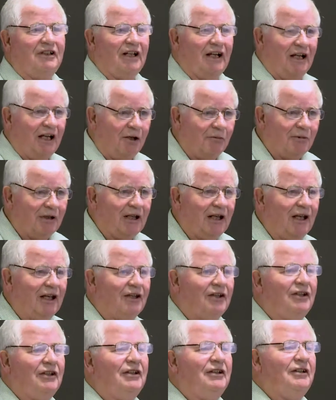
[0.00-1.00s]
Dynamic
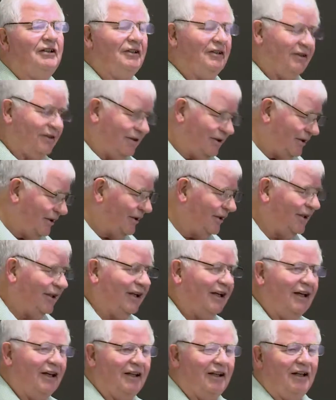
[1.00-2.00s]
Catholic?
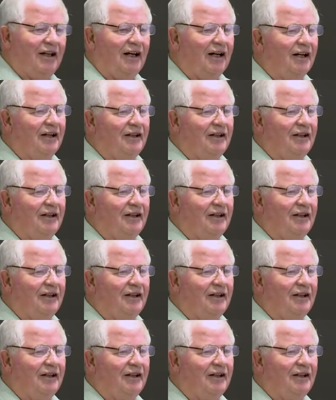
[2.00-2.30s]
And,